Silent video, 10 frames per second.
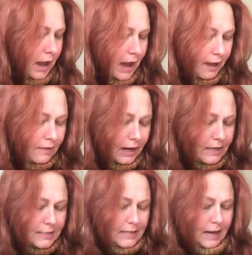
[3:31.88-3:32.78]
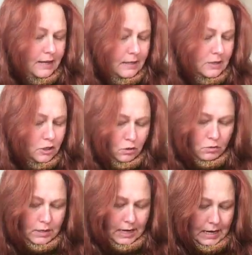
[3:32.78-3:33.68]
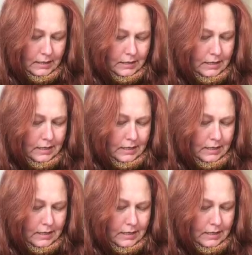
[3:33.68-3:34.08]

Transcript: And then I decided to knit